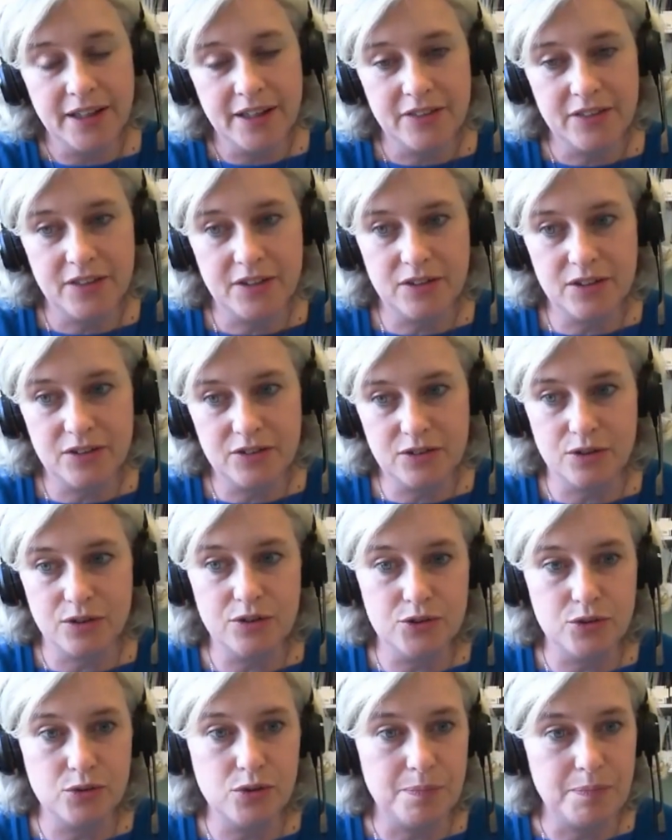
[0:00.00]
there is
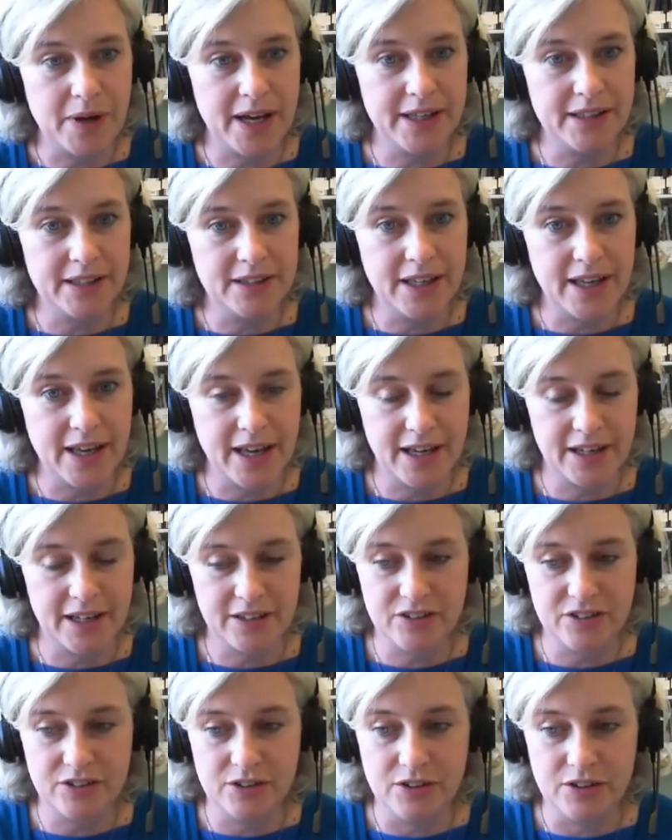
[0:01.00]
also a pilot
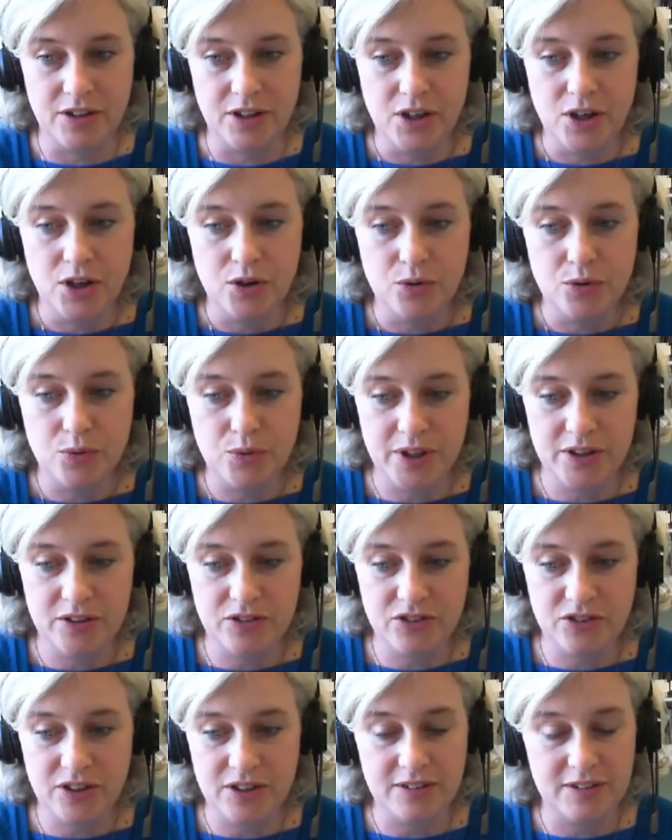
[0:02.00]
action
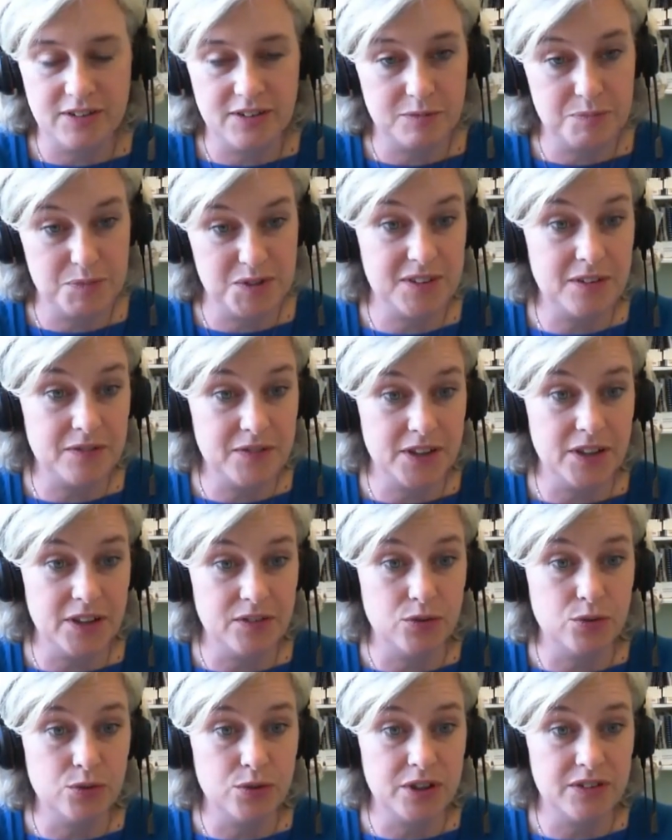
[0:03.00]
which is specifically
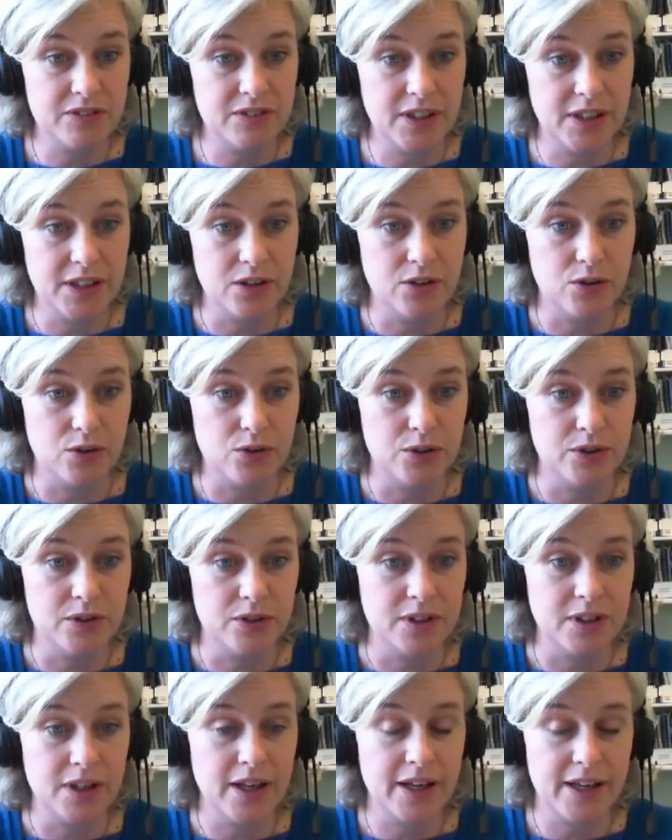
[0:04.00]
focusing
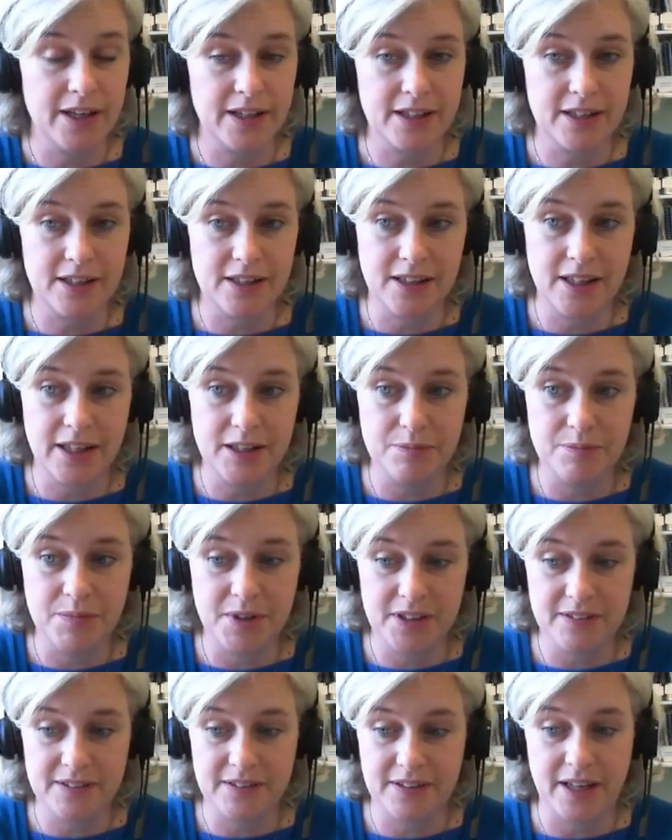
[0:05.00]
on
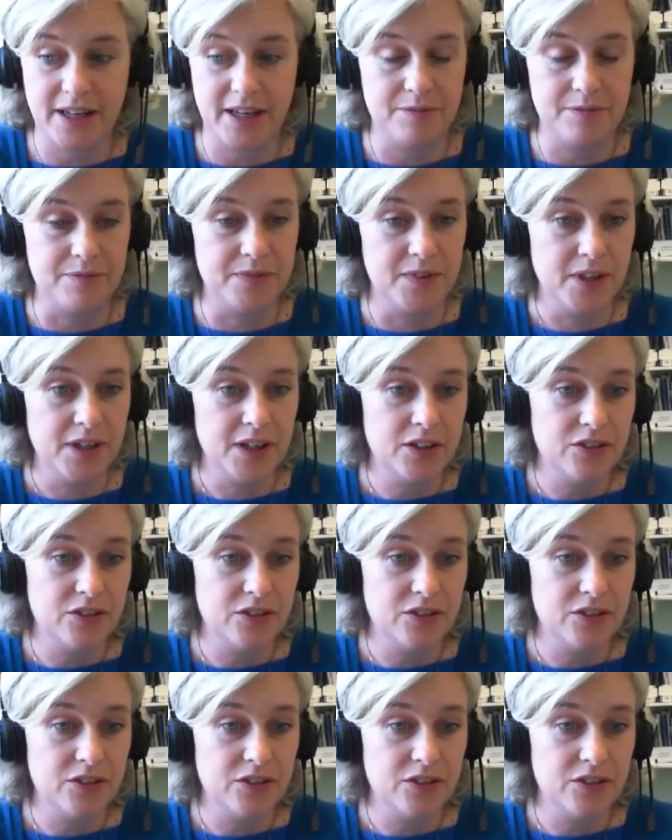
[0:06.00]
climate um,